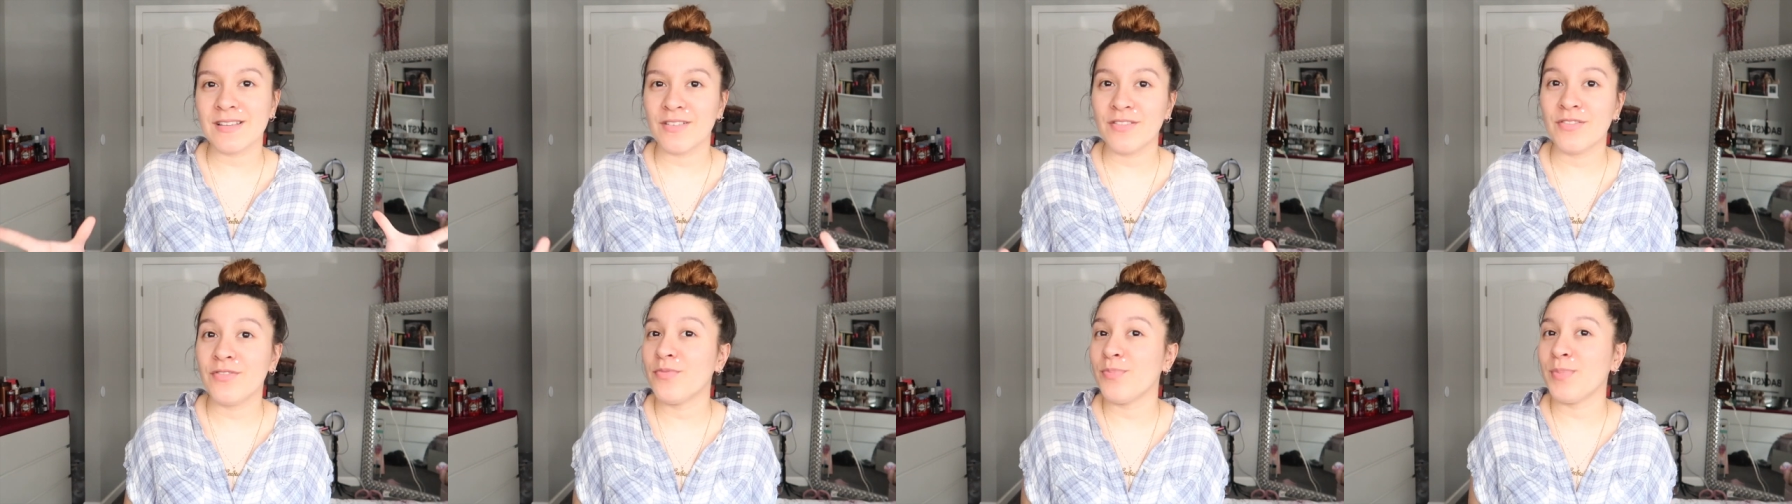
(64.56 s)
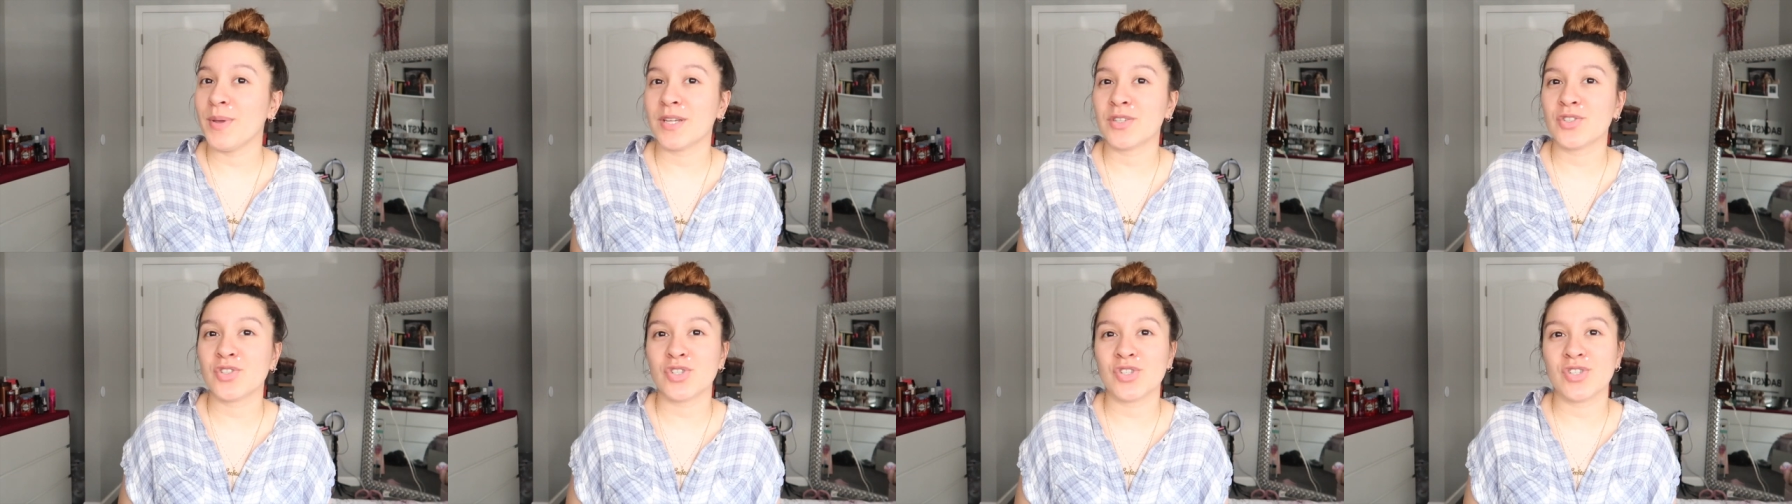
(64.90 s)
of
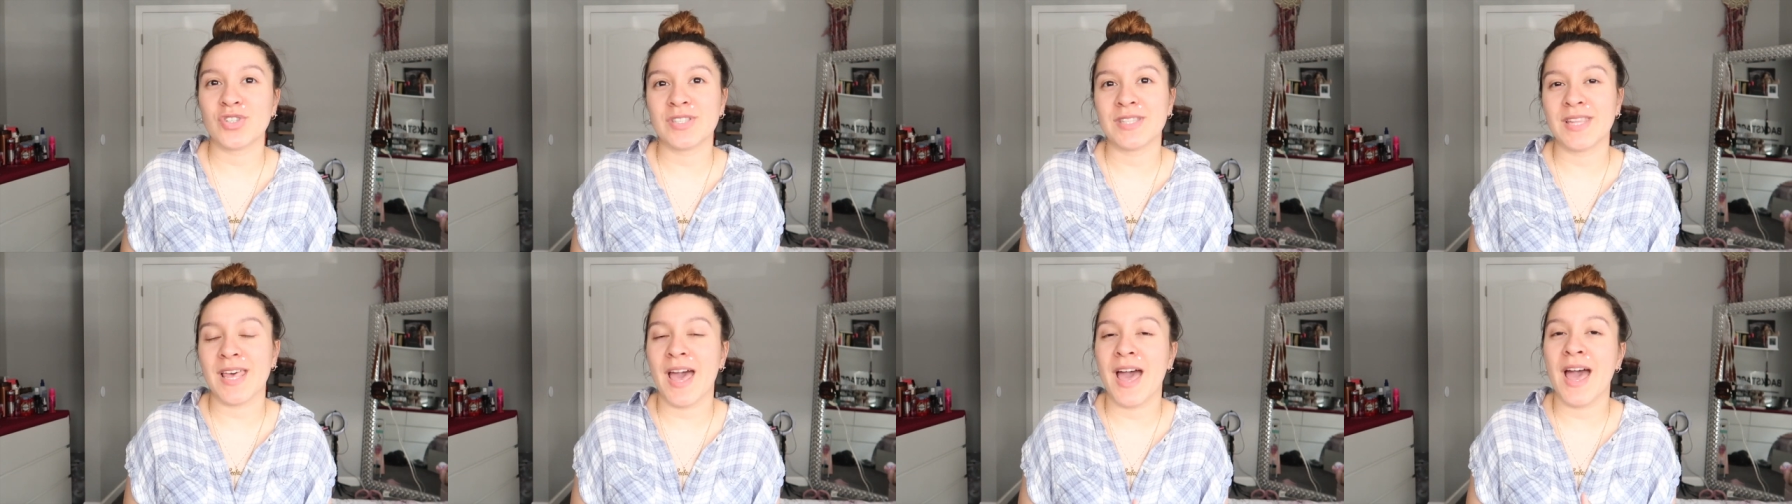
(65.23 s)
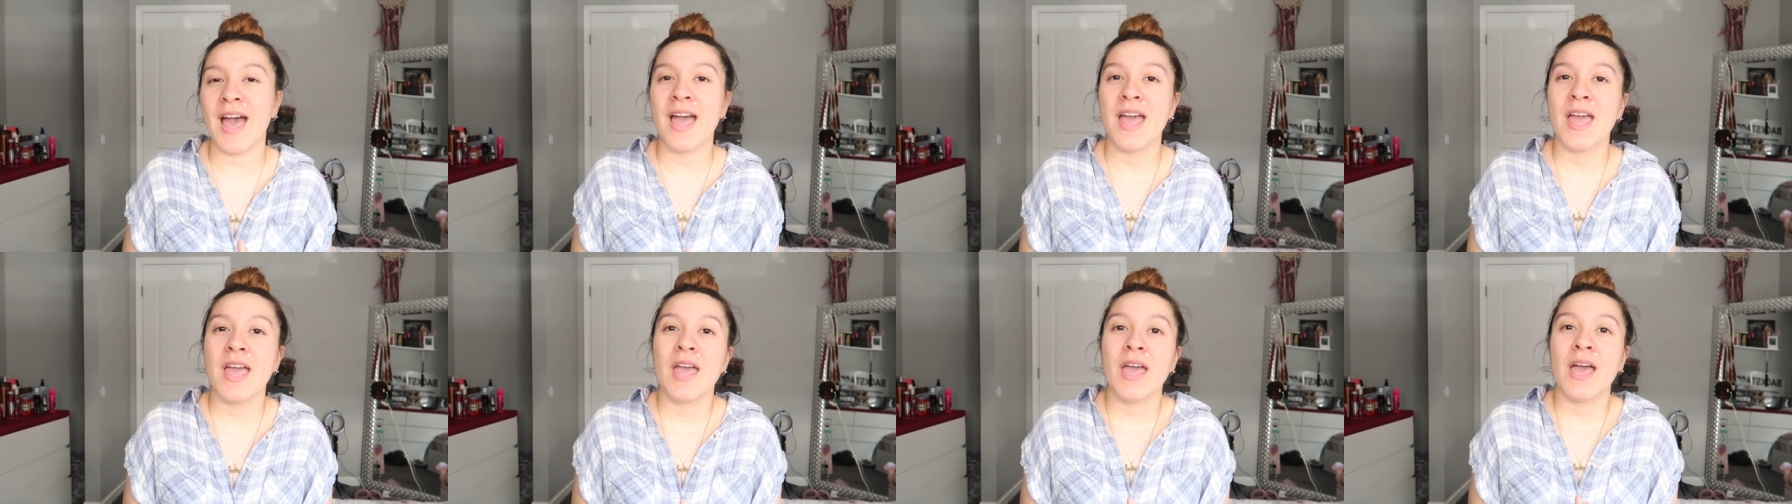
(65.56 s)
pictures
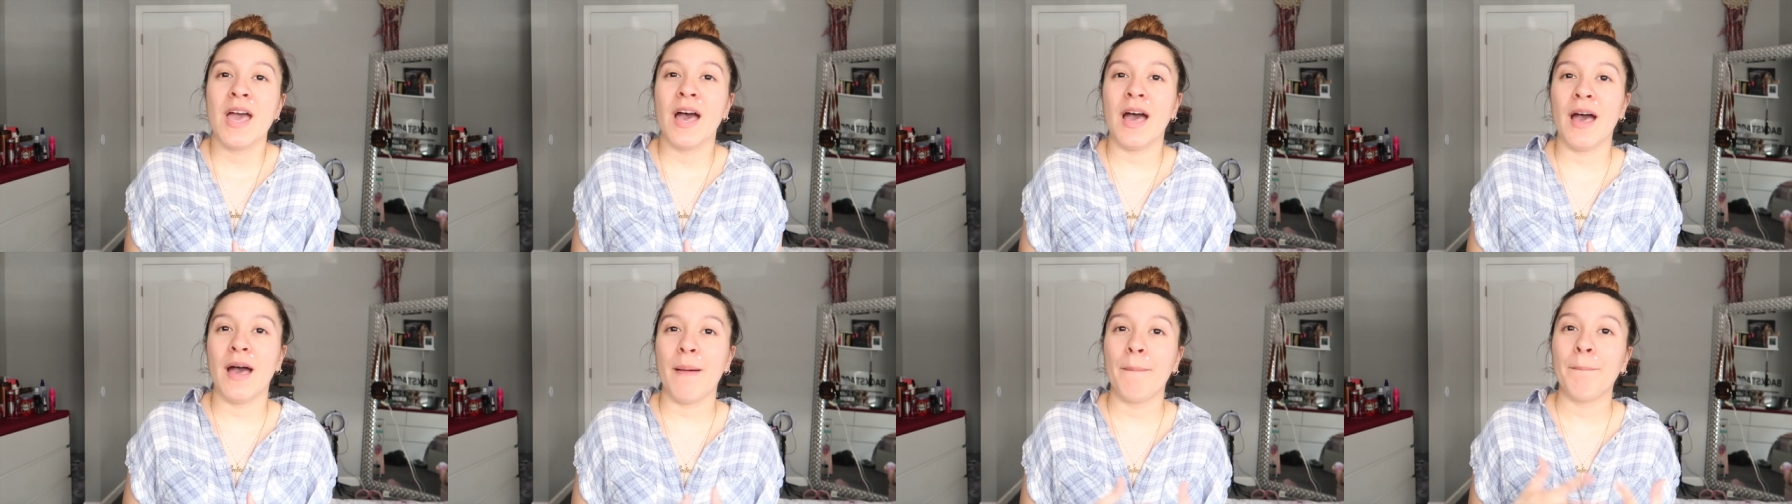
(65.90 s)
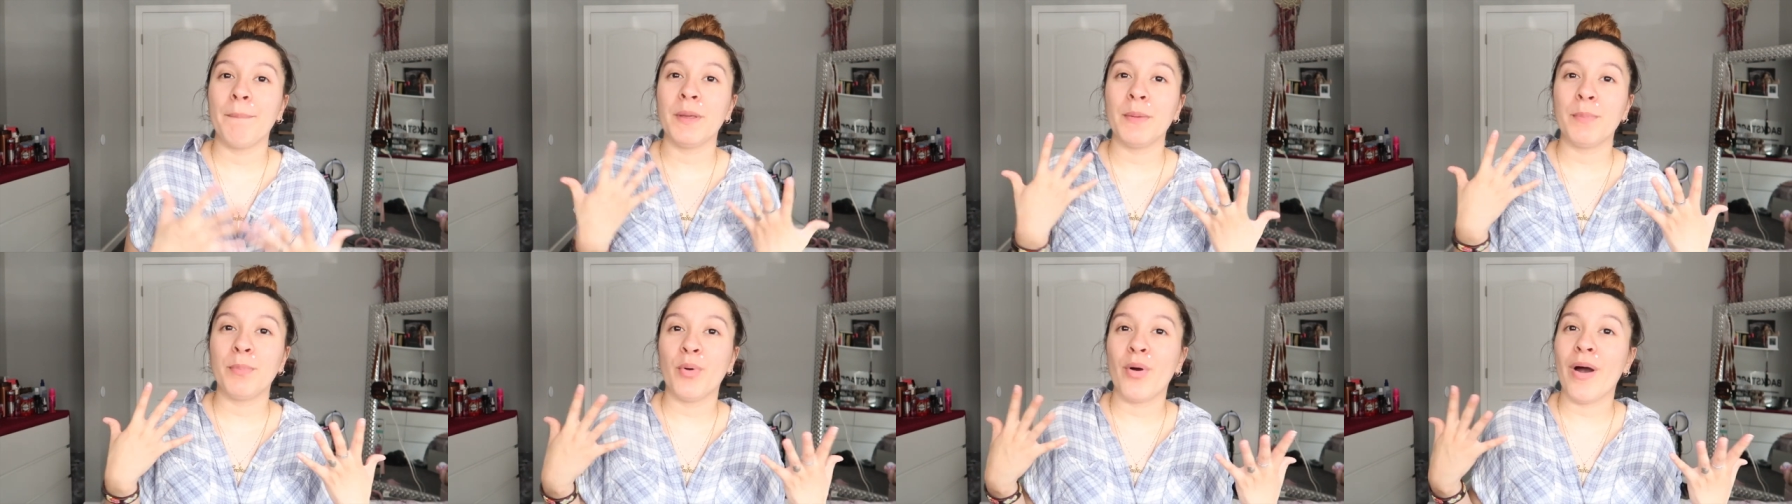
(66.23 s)
that um,
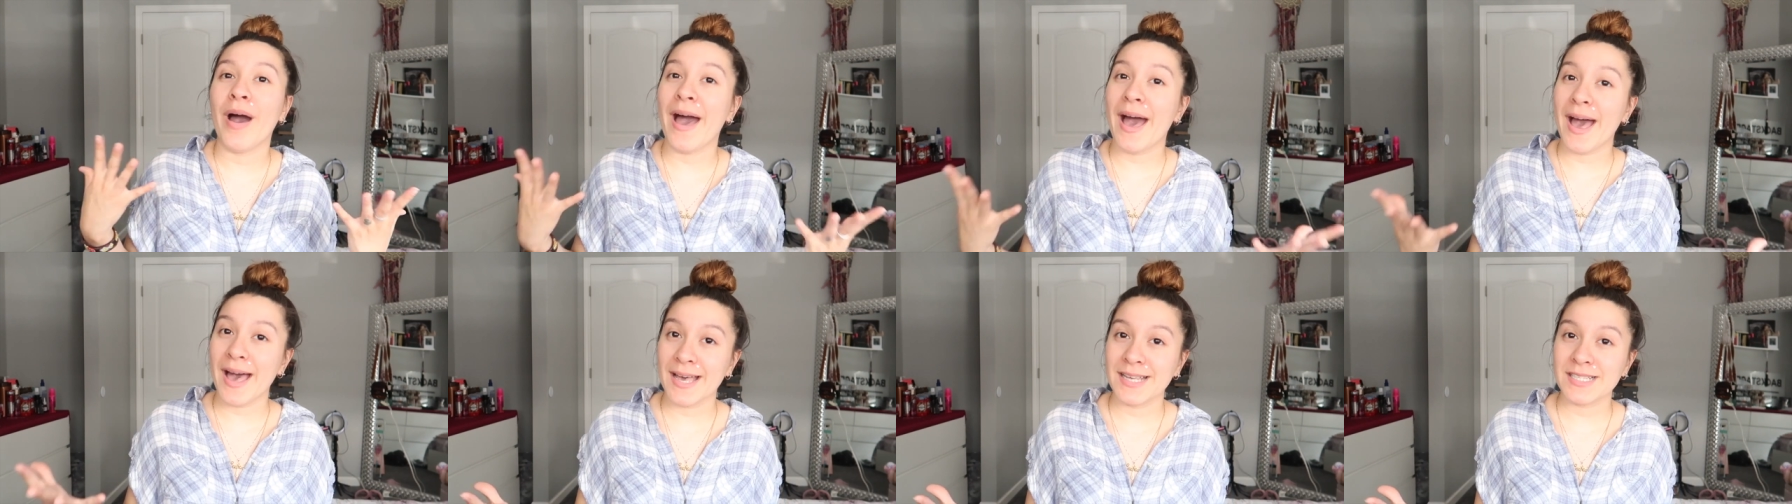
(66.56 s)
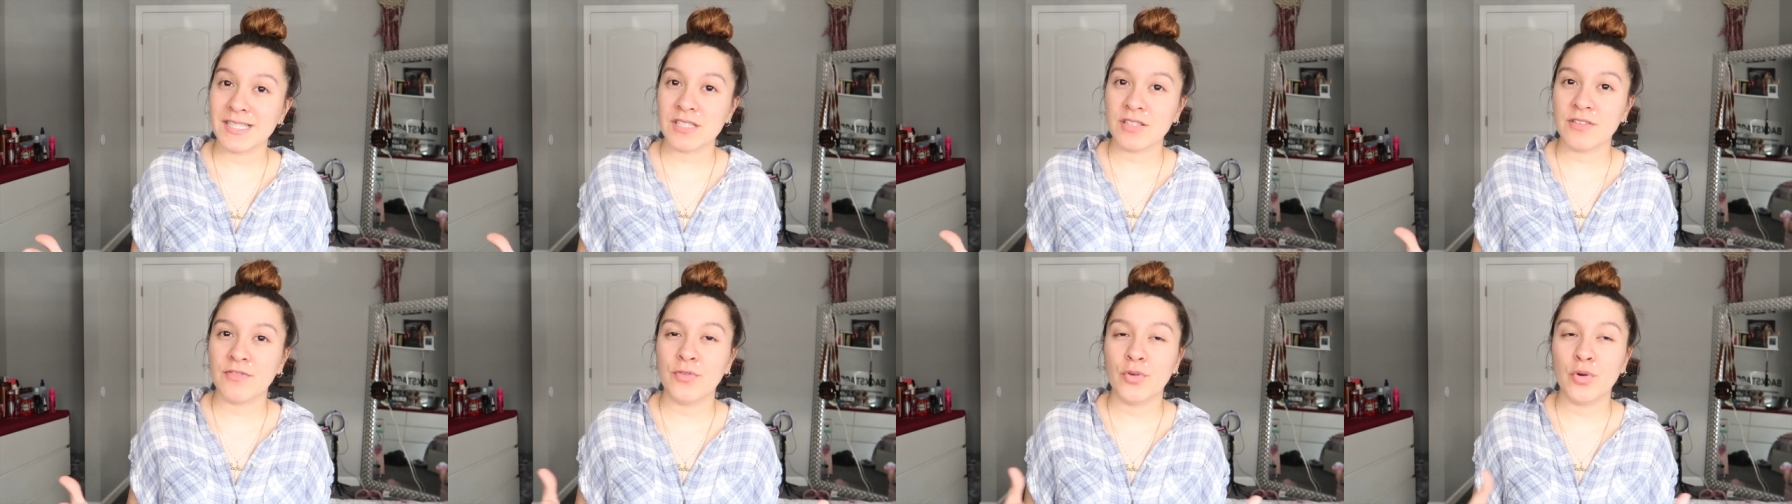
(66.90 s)
people
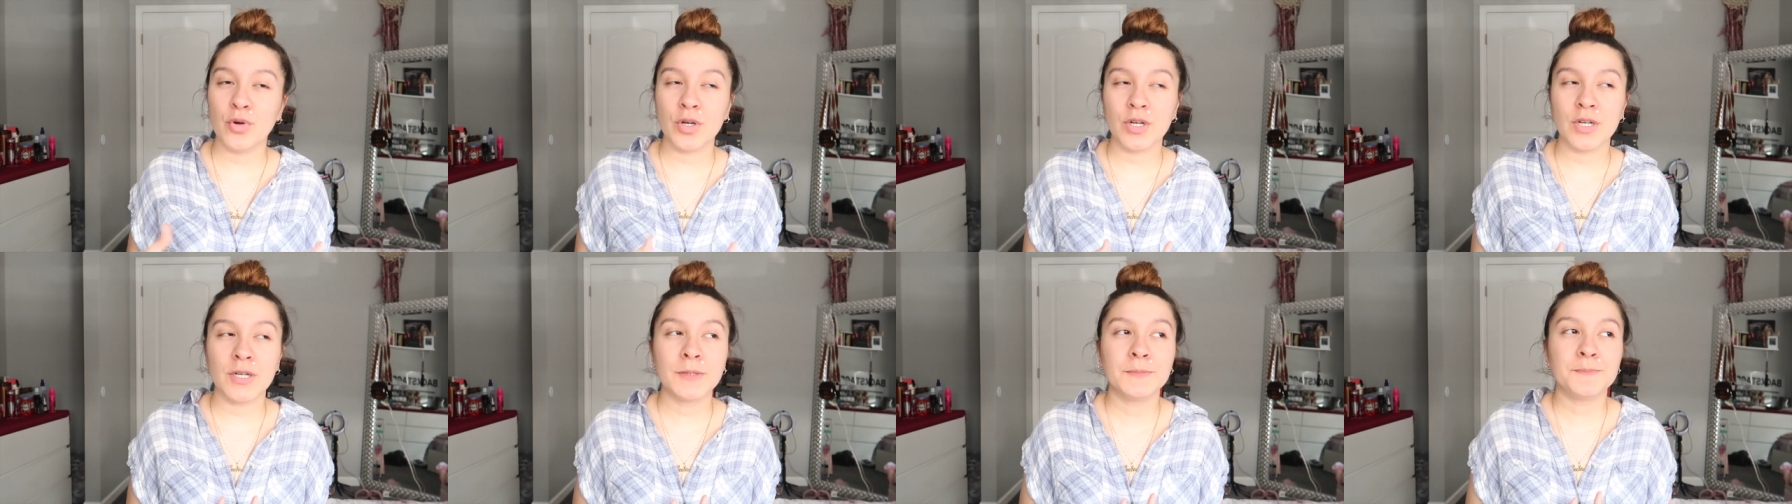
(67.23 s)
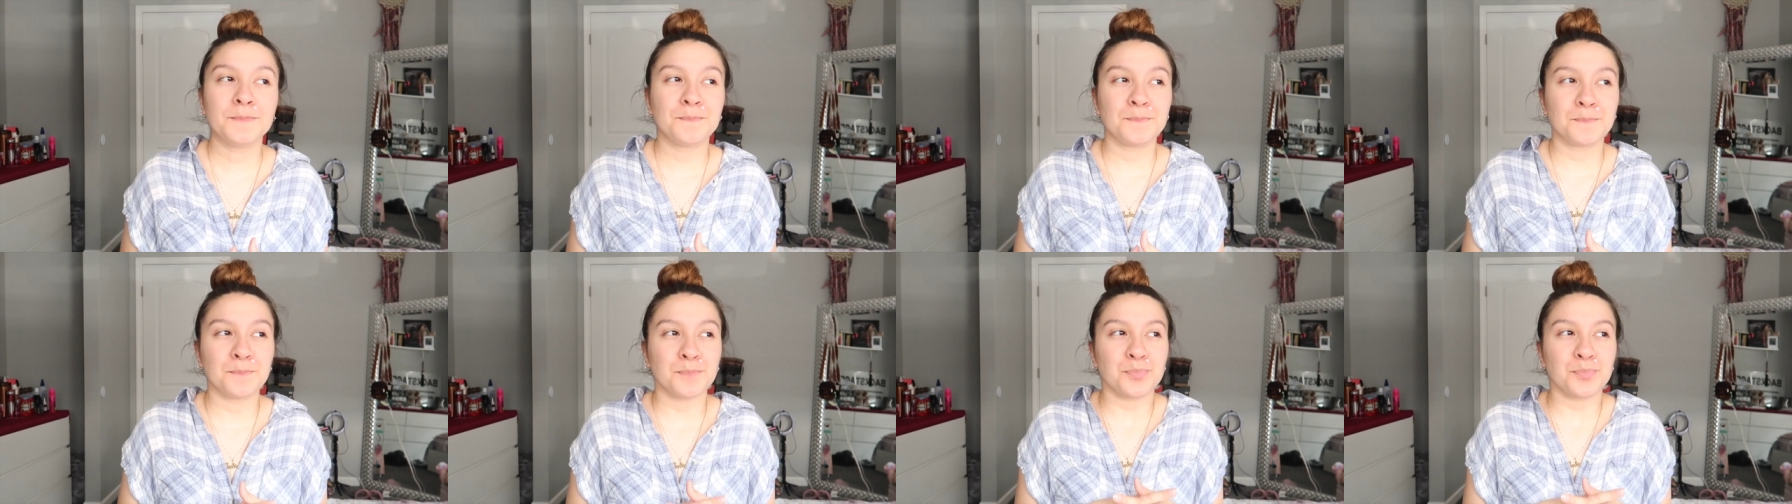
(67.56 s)
ask for